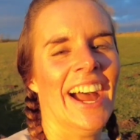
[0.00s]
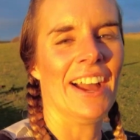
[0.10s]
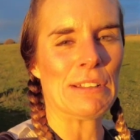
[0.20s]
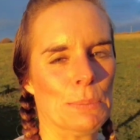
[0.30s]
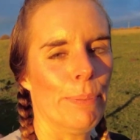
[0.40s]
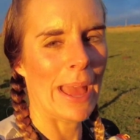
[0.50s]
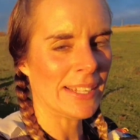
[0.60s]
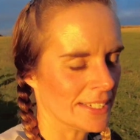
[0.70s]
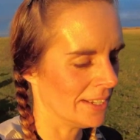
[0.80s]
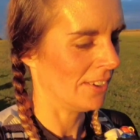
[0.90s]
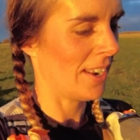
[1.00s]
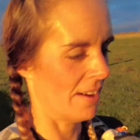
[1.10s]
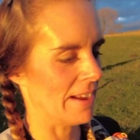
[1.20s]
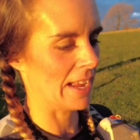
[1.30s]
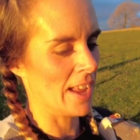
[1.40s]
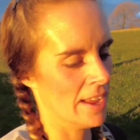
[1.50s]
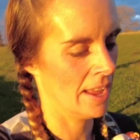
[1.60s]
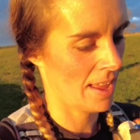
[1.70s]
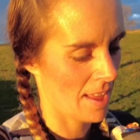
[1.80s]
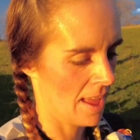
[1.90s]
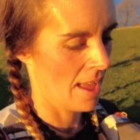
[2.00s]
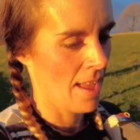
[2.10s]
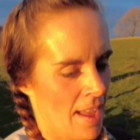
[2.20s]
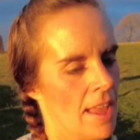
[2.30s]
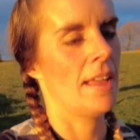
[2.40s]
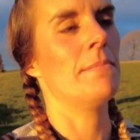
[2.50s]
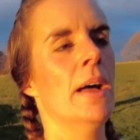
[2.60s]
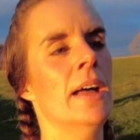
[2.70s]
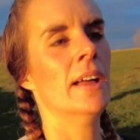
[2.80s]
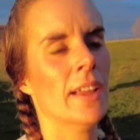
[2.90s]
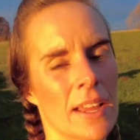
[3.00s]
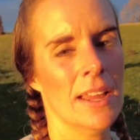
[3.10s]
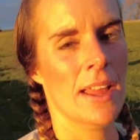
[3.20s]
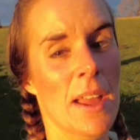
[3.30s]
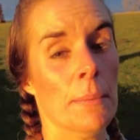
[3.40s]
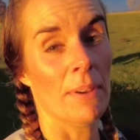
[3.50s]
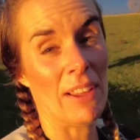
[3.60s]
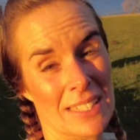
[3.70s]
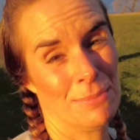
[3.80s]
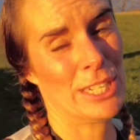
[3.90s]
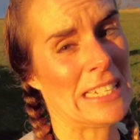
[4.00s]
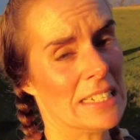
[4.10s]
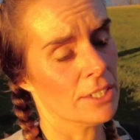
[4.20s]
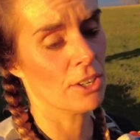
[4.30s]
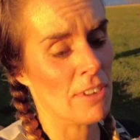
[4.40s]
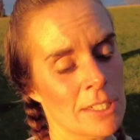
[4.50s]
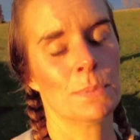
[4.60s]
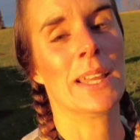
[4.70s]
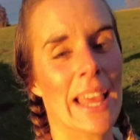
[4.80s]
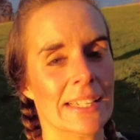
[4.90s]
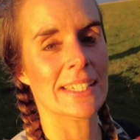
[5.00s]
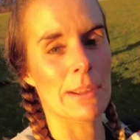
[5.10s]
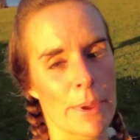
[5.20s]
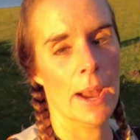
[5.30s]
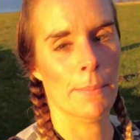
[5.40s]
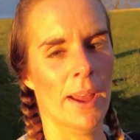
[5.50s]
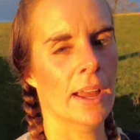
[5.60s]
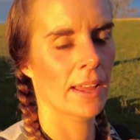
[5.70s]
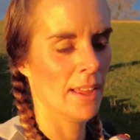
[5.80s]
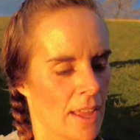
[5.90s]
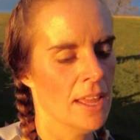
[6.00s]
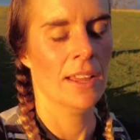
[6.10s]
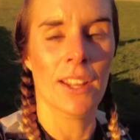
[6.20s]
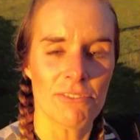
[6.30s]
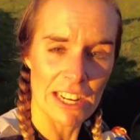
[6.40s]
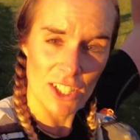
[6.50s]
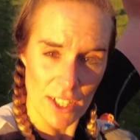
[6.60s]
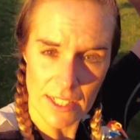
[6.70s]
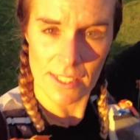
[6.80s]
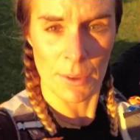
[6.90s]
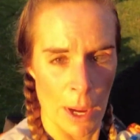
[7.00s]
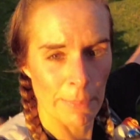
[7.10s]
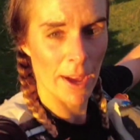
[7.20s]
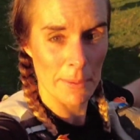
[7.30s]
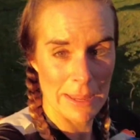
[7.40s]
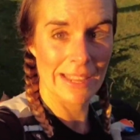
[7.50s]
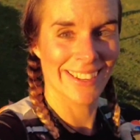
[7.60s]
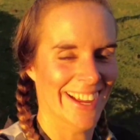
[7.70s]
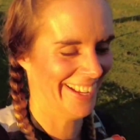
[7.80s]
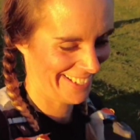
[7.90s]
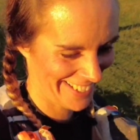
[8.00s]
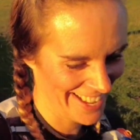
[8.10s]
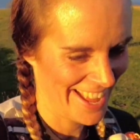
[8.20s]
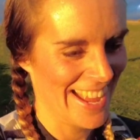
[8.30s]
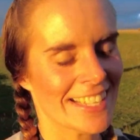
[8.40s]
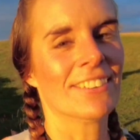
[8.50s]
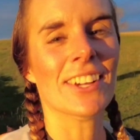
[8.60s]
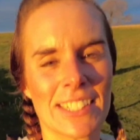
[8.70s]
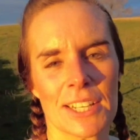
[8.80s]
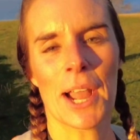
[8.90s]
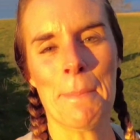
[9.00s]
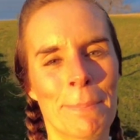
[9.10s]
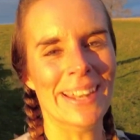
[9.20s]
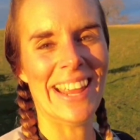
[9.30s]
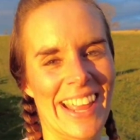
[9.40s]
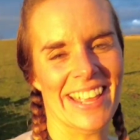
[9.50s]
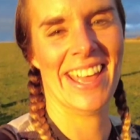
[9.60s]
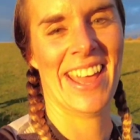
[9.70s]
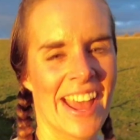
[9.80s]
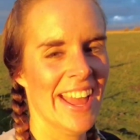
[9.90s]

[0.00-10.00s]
I was better not knowing. But I've had some cheese and onion crisps and that's cheered me up. And Richard is somewhere behind me. So I've got some company.